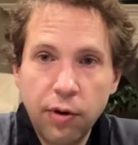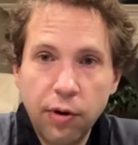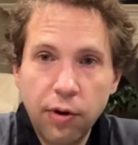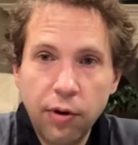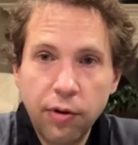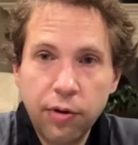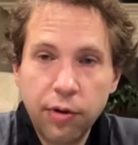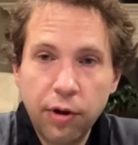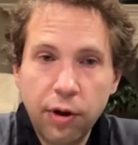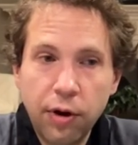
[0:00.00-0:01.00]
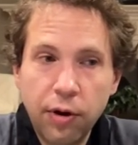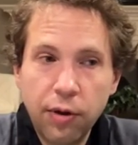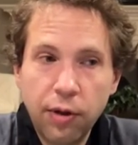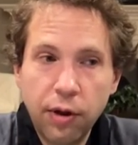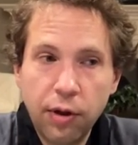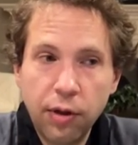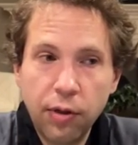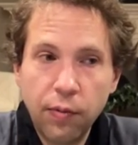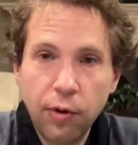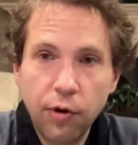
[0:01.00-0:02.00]
earth and like
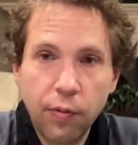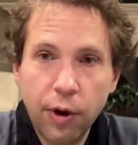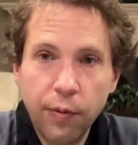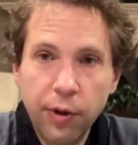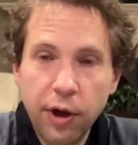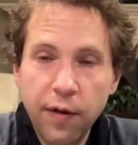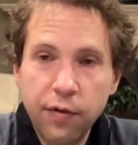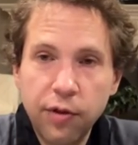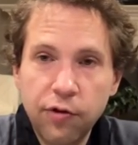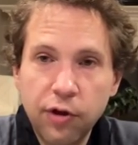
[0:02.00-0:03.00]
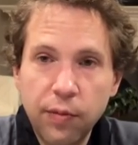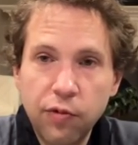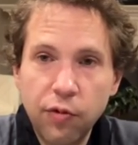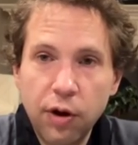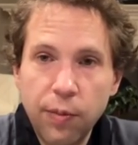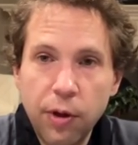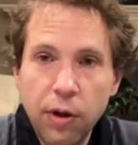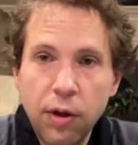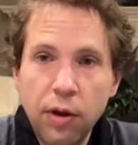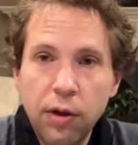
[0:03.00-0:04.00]
they wonder why are we having the same dream
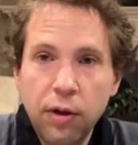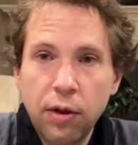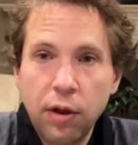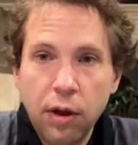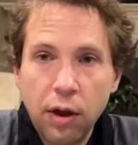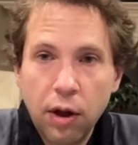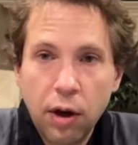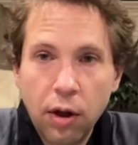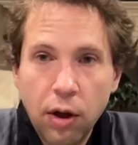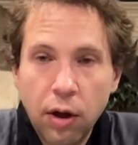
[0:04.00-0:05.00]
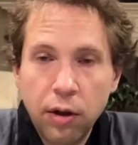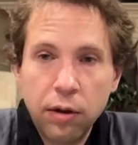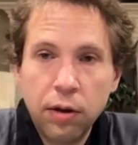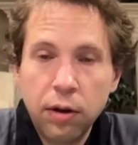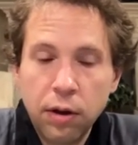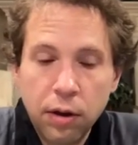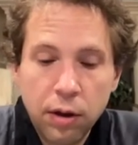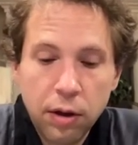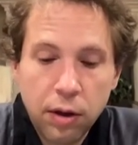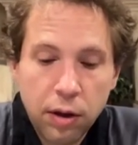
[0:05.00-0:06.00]
and uh
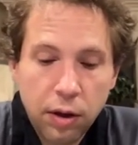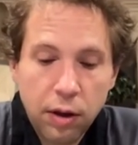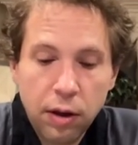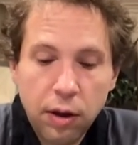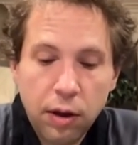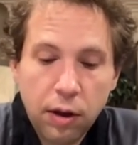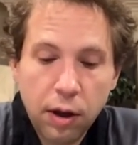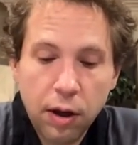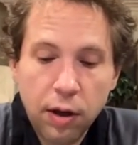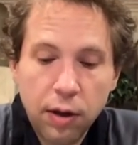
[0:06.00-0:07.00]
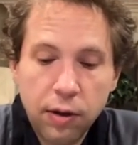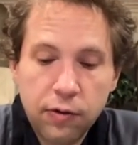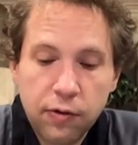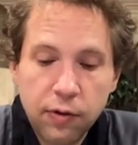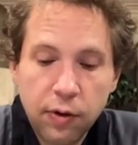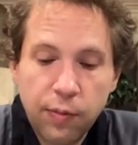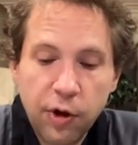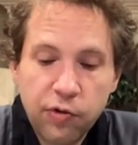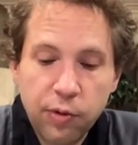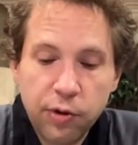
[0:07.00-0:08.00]
yeah, it's it
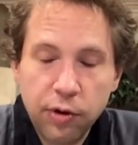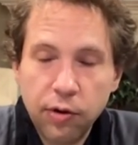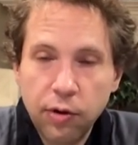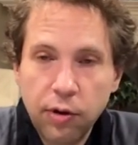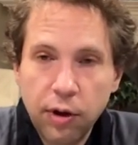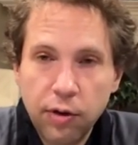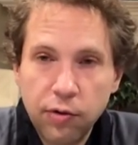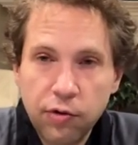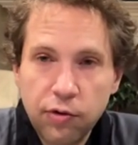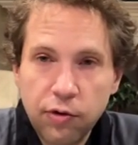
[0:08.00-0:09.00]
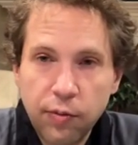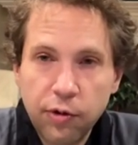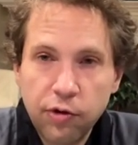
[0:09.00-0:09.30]
makes me think there. Yeah, there's something